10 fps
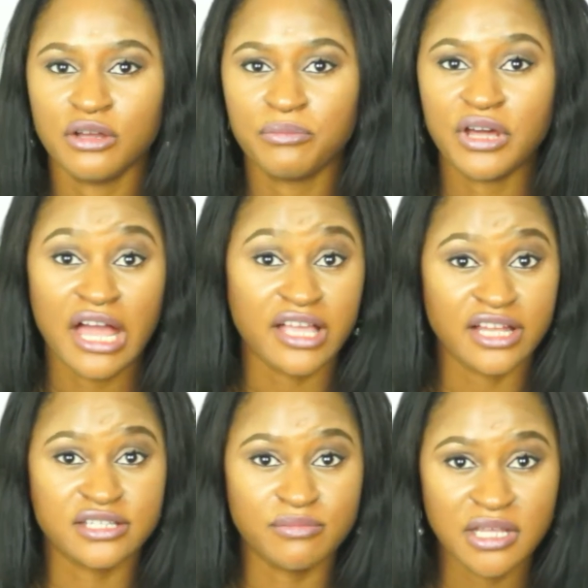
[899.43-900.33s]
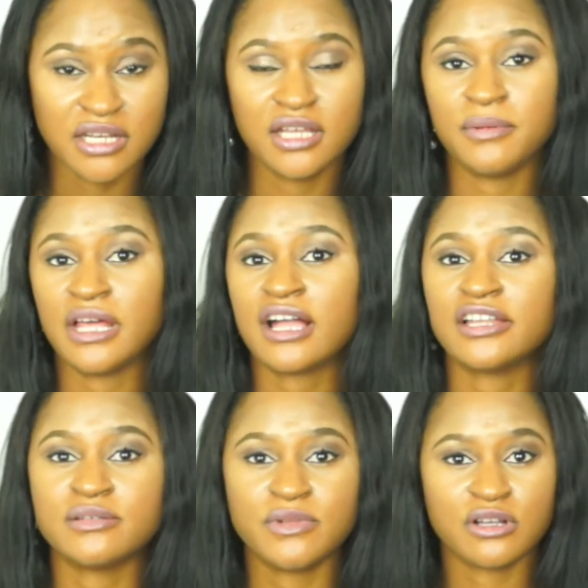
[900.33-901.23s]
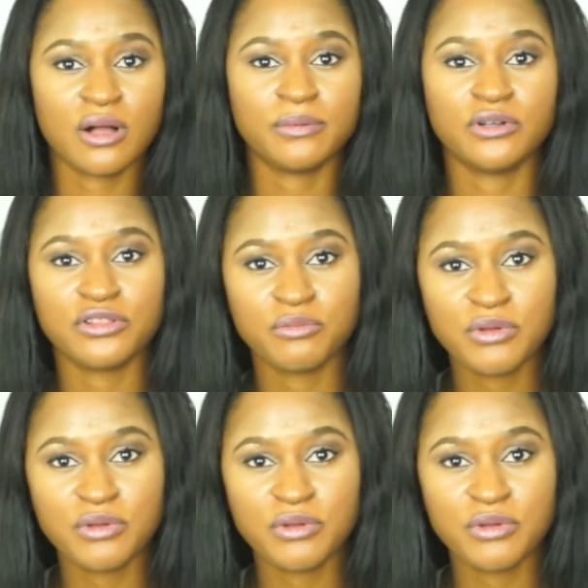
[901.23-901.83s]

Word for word: but I got to meet him, and I got to meet a couple of other